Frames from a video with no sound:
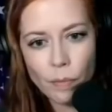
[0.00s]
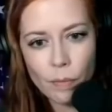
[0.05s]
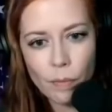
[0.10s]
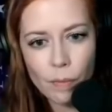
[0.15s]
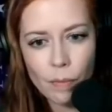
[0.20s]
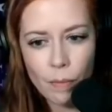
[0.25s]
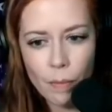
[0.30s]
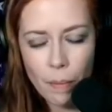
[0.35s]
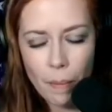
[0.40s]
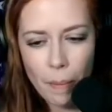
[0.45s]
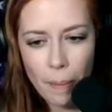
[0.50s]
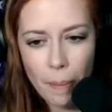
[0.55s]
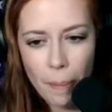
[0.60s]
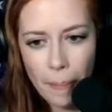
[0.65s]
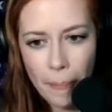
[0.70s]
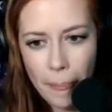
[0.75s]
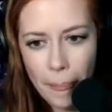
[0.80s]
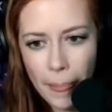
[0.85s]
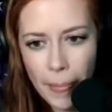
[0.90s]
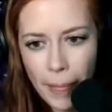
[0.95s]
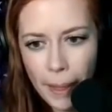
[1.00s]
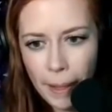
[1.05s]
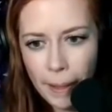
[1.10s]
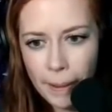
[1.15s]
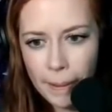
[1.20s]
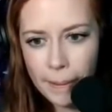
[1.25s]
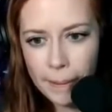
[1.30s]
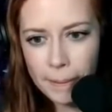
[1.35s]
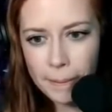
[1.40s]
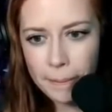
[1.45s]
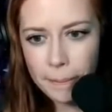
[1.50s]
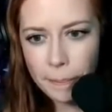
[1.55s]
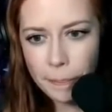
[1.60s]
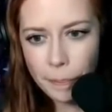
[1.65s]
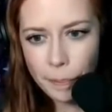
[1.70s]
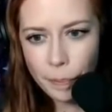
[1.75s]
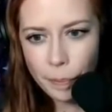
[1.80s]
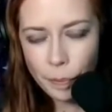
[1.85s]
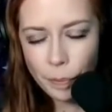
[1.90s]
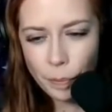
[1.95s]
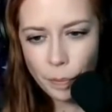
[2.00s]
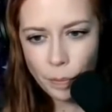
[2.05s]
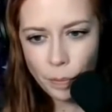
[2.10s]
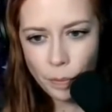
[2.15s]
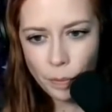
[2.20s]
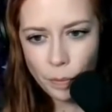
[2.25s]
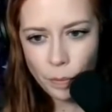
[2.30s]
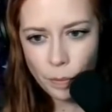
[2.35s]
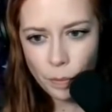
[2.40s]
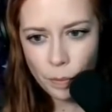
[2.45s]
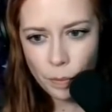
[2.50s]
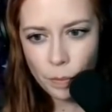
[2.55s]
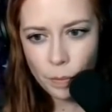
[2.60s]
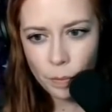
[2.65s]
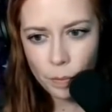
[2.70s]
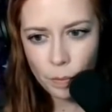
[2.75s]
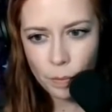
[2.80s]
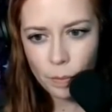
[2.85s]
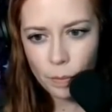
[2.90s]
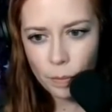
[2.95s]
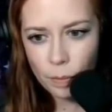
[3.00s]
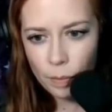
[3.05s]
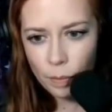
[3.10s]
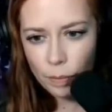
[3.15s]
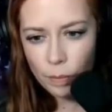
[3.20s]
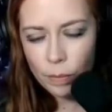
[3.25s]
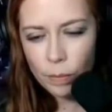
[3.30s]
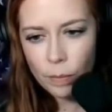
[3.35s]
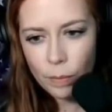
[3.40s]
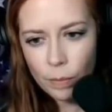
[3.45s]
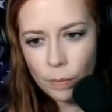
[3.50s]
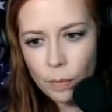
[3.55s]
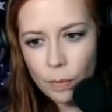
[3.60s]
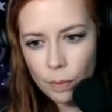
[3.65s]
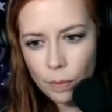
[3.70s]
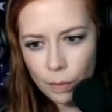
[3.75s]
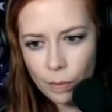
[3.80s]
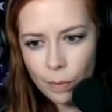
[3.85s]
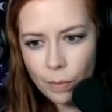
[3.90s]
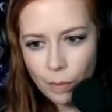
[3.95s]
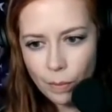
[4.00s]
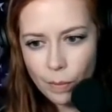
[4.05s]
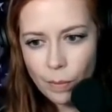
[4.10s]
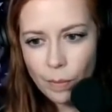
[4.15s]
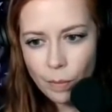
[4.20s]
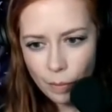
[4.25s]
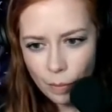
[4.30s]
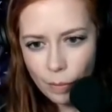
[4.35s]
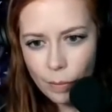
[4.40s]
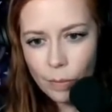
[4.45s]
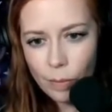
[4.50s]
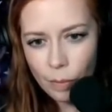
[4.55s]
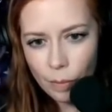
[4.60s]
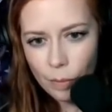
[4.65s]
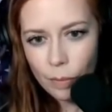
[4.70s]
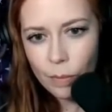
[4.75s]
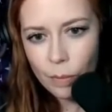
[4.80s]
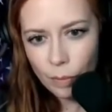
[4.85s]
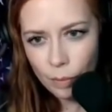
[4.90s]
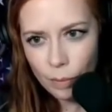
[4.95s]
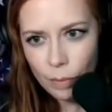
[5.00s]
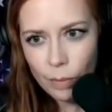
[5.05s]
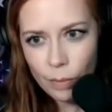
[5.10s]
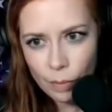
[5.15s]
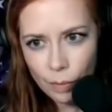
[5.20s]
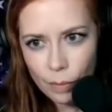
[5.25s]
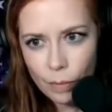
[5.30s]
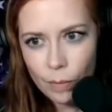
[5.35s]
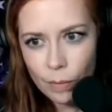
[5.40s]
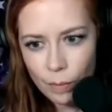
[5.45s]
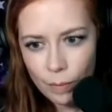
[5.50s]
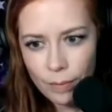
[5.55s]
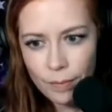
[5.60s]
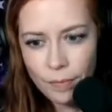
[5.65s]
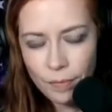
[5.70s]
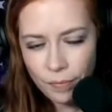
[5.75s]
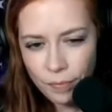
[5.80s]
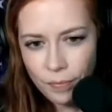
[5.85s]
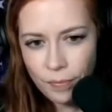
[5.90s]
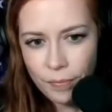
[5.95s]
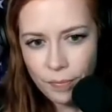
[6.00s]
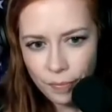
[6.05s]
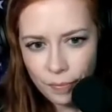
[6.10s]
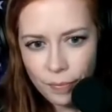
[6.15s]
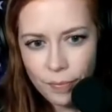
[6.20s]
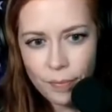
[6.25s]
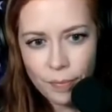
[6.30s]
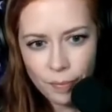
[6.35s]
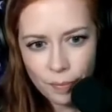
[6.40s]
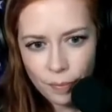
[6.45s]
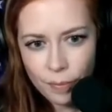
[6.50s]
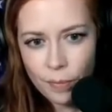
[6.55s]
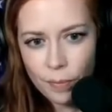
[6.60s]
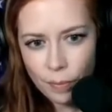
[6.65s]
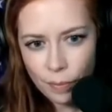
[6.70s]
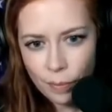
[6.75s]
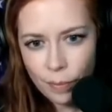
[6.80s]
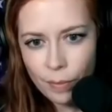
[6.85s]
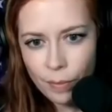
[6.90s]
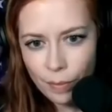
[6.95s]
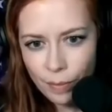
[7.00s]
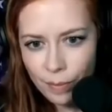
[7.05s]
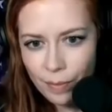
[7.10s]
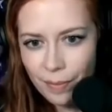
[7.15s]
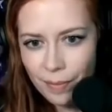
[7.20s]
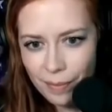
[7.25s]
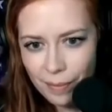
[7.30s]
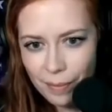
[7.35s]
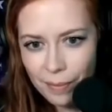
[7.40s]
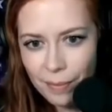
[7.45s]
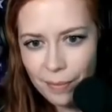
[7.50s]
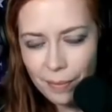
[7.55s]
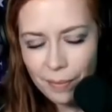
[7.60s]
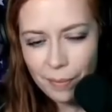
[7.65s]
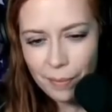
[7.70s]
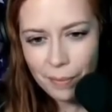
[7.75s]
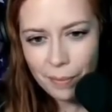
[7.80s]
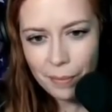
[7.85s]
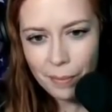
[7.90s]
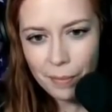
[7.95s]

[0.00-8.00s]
(silent)